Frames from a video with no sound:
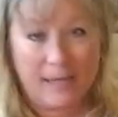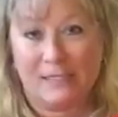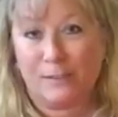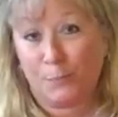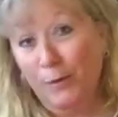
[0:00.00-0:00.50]

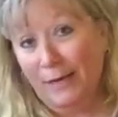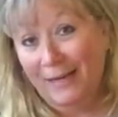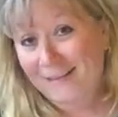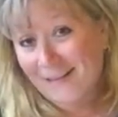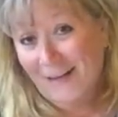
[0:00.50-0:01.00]
It's
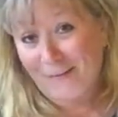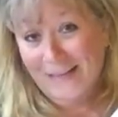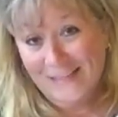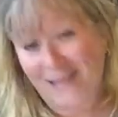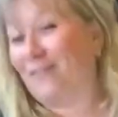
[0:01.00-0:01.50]
pretty. I mean,
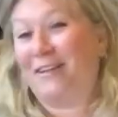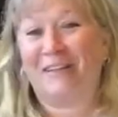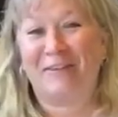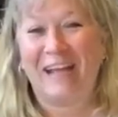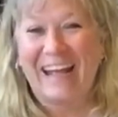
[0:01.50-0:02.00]
that's not really
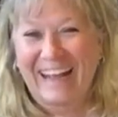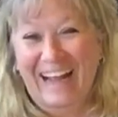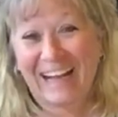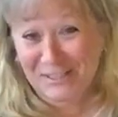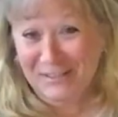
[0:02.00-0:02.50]
the,
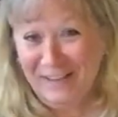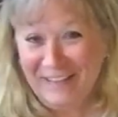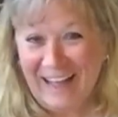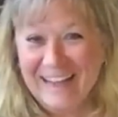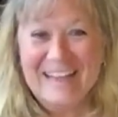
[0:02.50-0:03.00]
I do
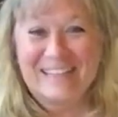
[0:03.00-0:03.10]
love that.